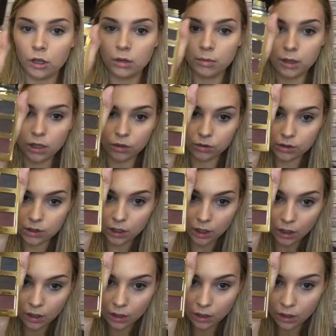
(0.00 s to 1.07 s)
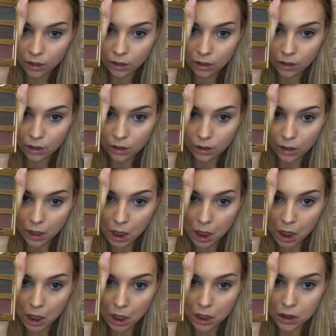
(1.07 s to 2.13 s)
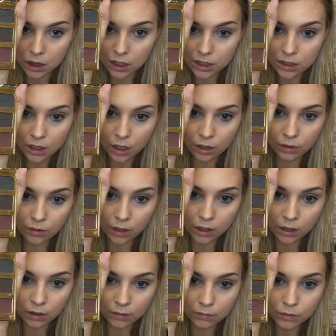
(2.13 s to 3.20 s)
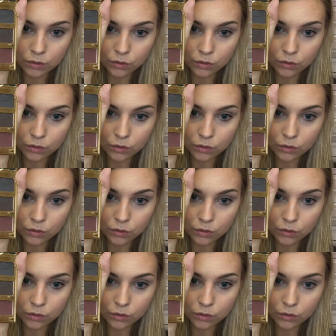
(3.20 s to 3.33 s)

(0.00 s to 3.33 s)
going to be using this color right here.